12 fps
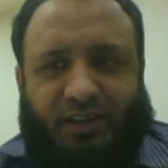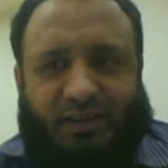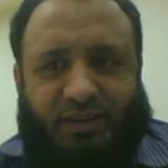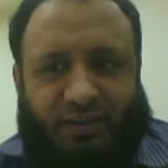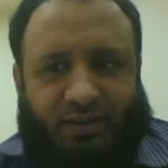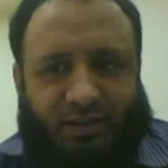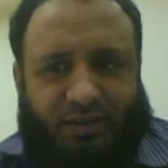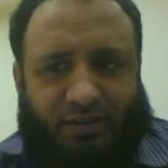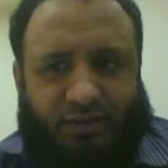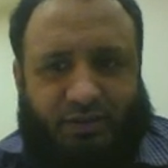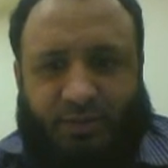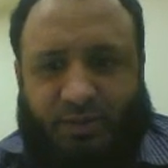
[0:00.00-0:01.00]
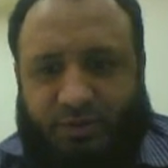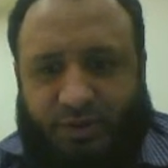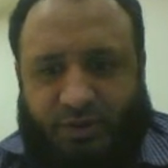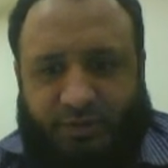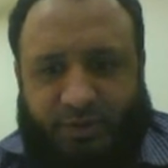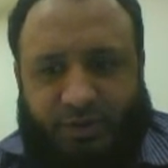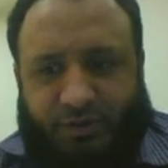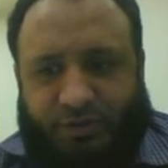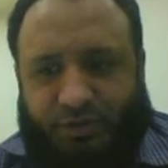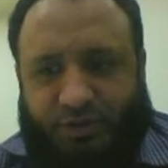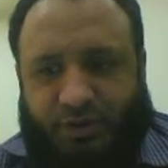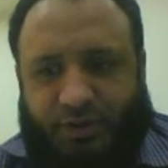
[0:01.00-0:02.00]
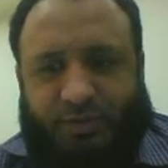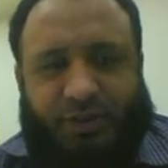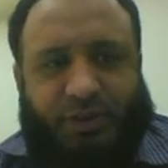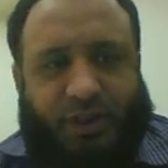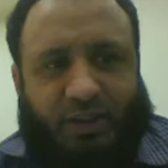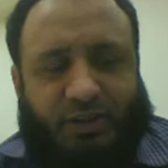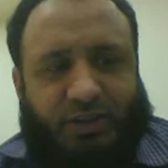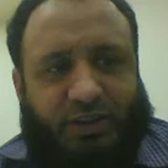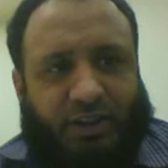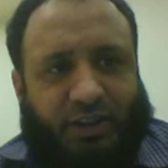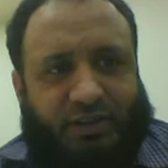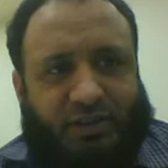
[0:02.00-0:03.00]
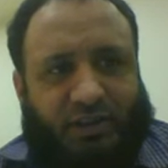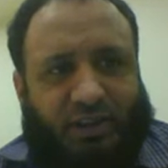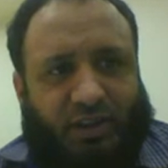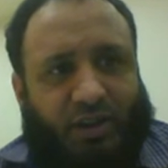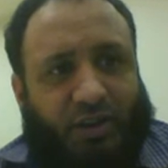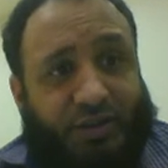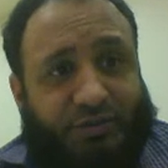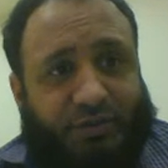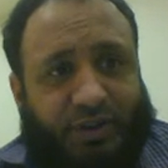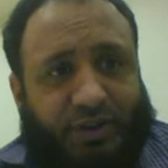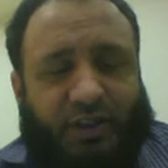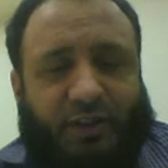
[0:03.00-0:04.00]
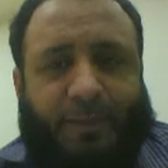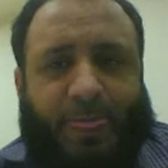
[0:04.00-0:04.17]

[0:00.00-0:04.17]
So now I'm going to explain it to you a little bit, the STK, how it's working.